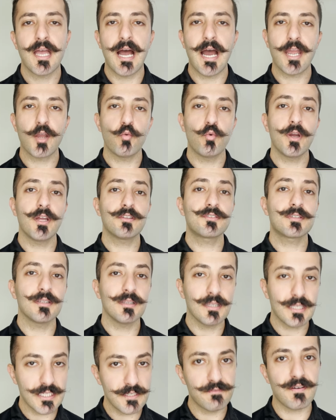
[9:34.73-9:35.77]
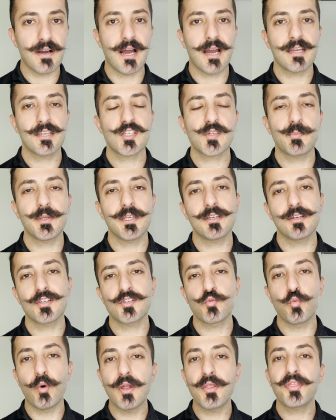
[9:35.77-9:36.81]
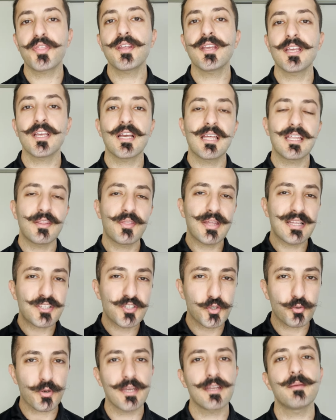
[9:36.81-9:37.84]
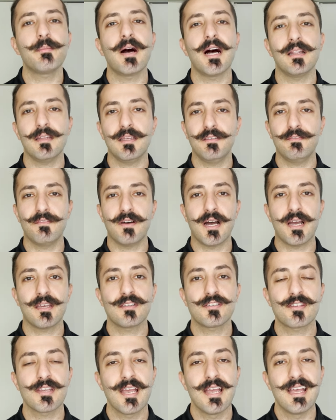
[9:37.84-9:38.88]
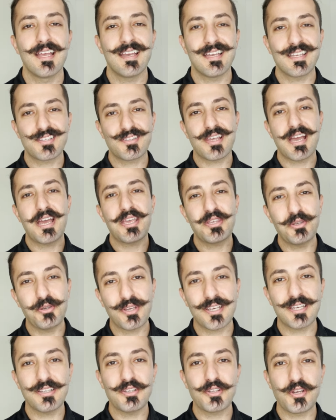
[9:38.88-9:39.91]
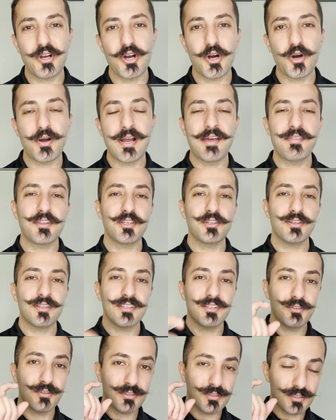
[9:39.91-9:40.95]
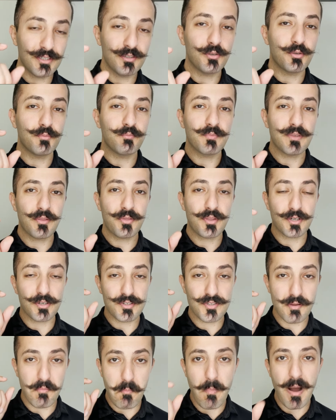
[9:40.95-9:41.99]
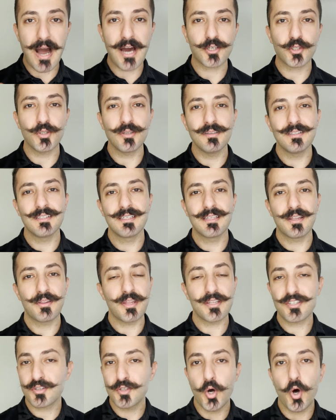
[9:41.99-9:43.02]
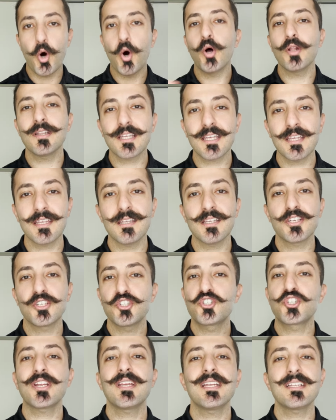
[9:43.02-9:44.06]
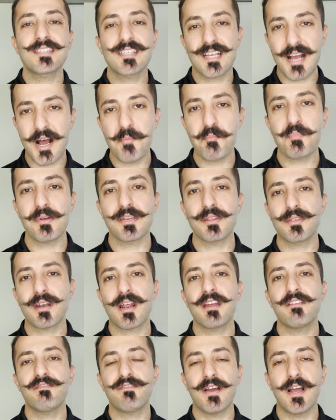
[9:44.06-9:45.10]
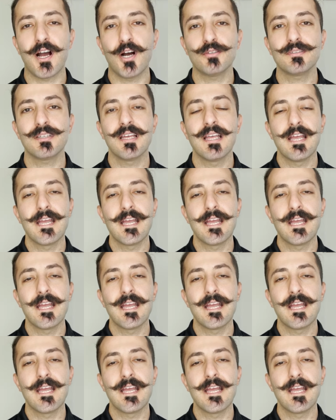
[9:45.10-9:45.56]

I went to Levi's, because one thing that's great about Levi's is that you can go and then you, you, you know, there's a model. It's the only jeans company that I found